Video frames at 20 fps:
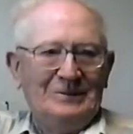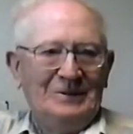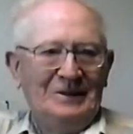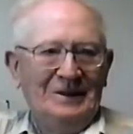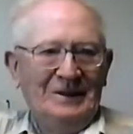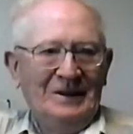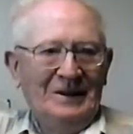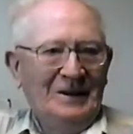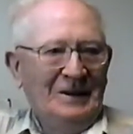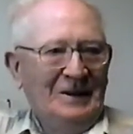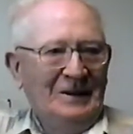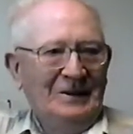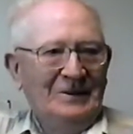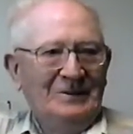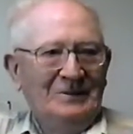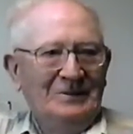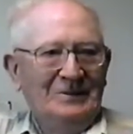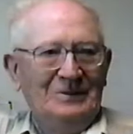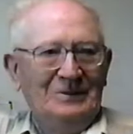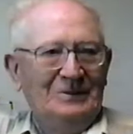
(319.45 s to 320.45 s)
You have to
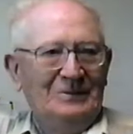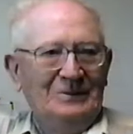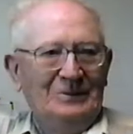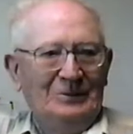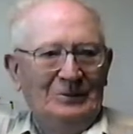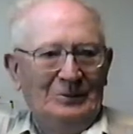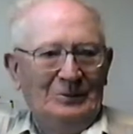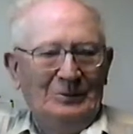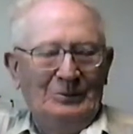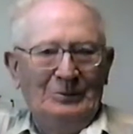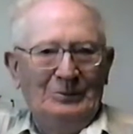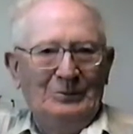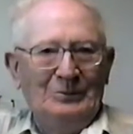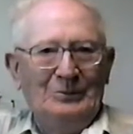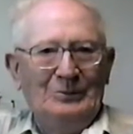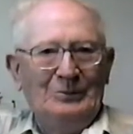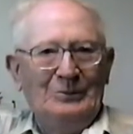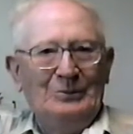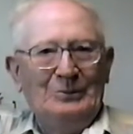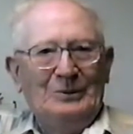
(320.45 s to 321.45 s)
get us over to
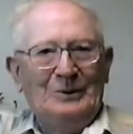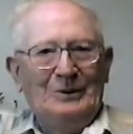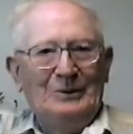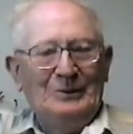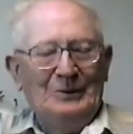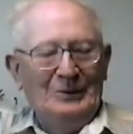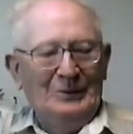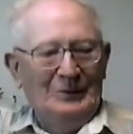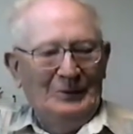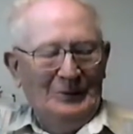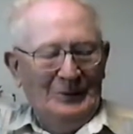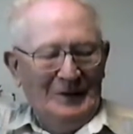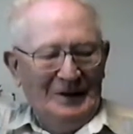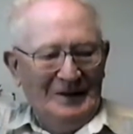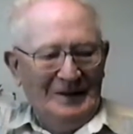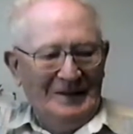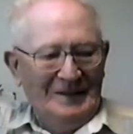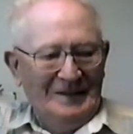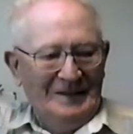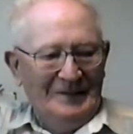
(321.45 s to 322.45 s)
Europe now.
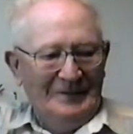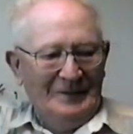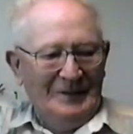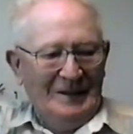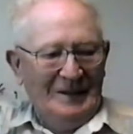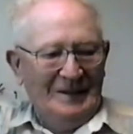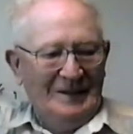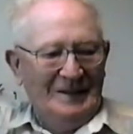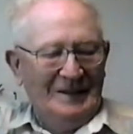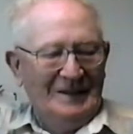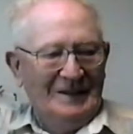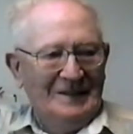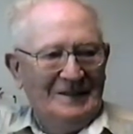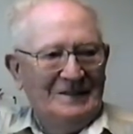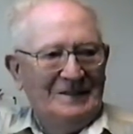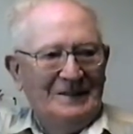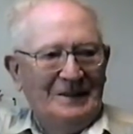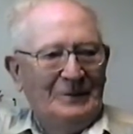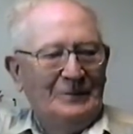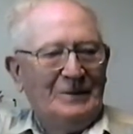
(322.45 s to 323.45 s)
We had done,
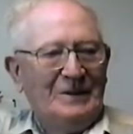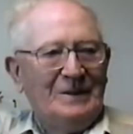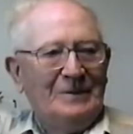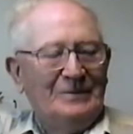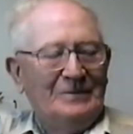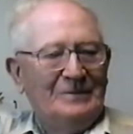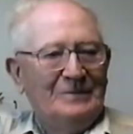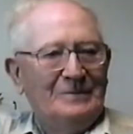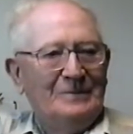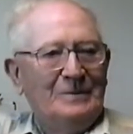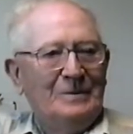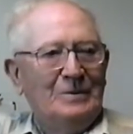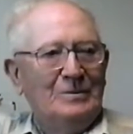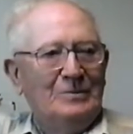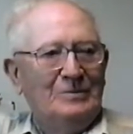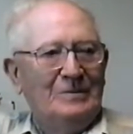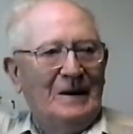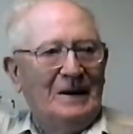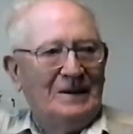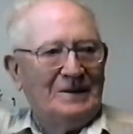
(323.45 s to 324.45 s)
and then we
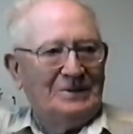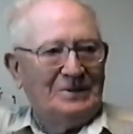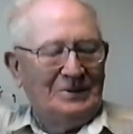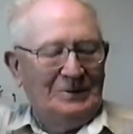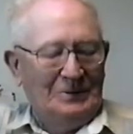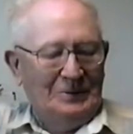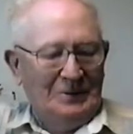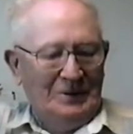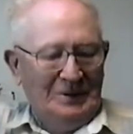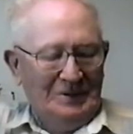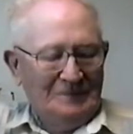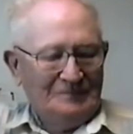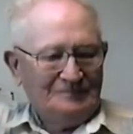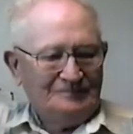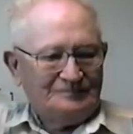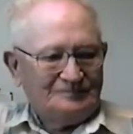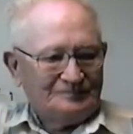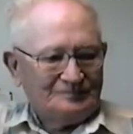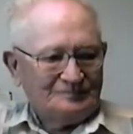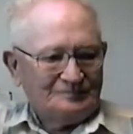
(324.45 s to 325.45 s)
moved back to
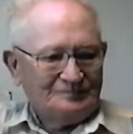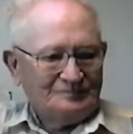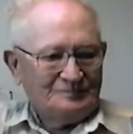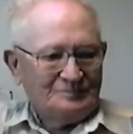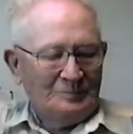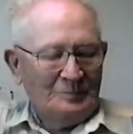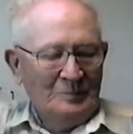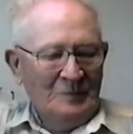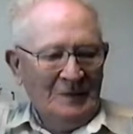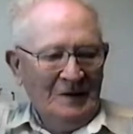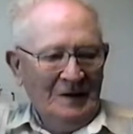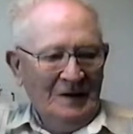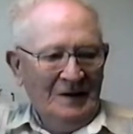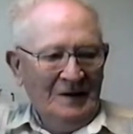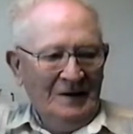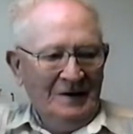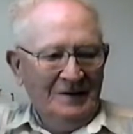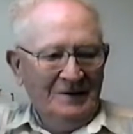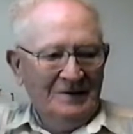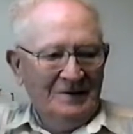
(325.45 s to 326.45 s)

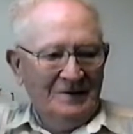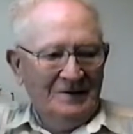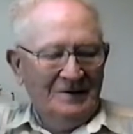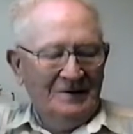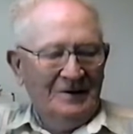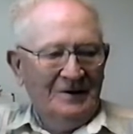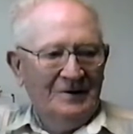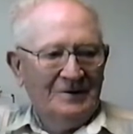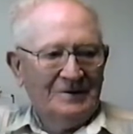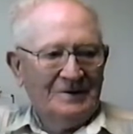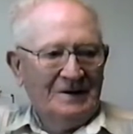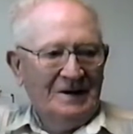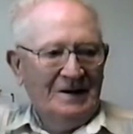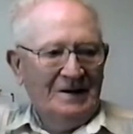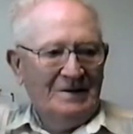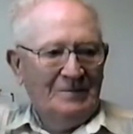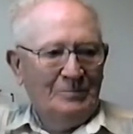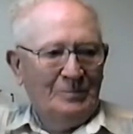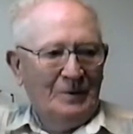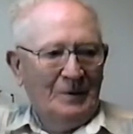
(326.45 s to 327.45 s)
our
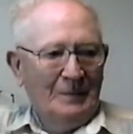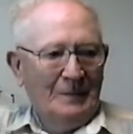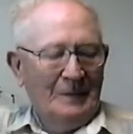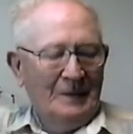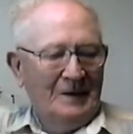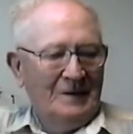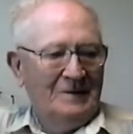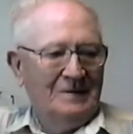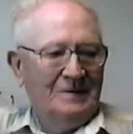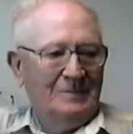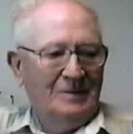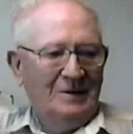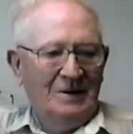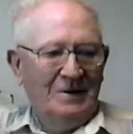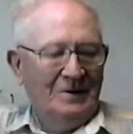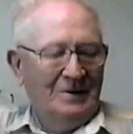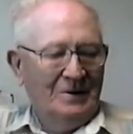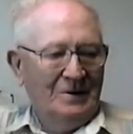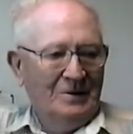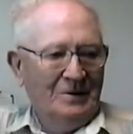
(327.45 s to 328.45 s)
camp,
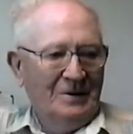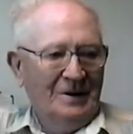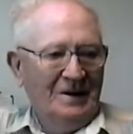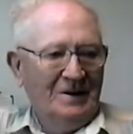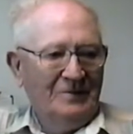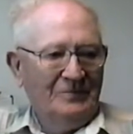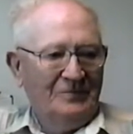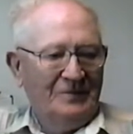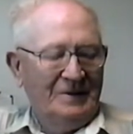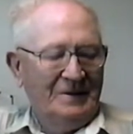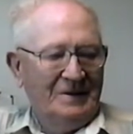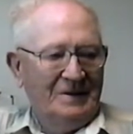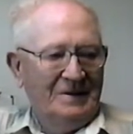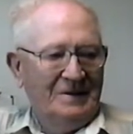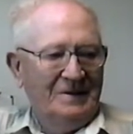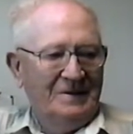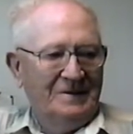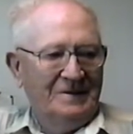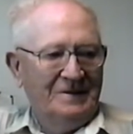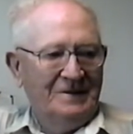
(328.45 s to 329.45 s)
our outfit,
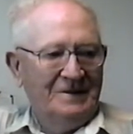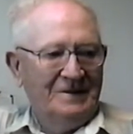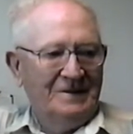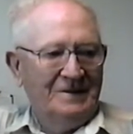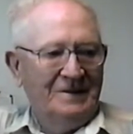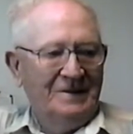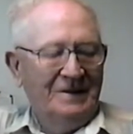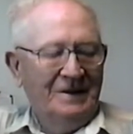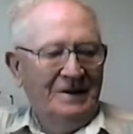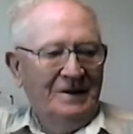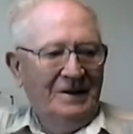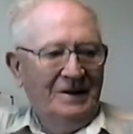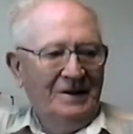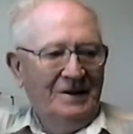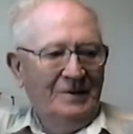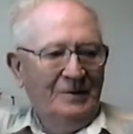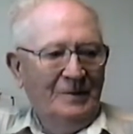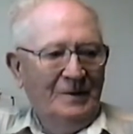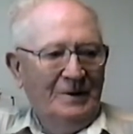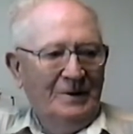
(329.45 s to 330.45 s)
and then
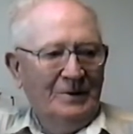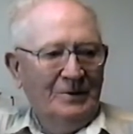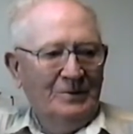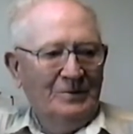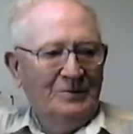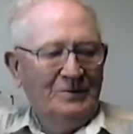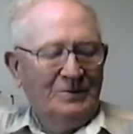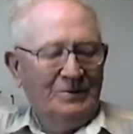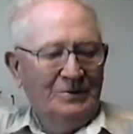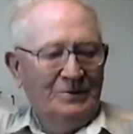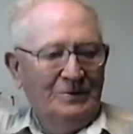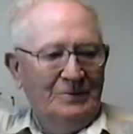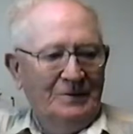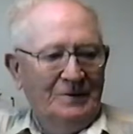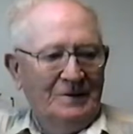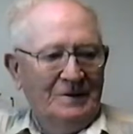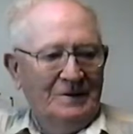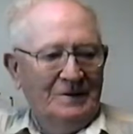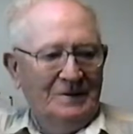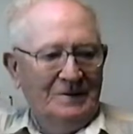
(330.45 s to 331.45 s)
we go to
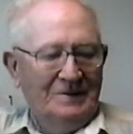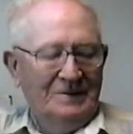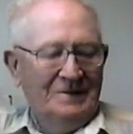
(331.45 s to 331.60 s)
the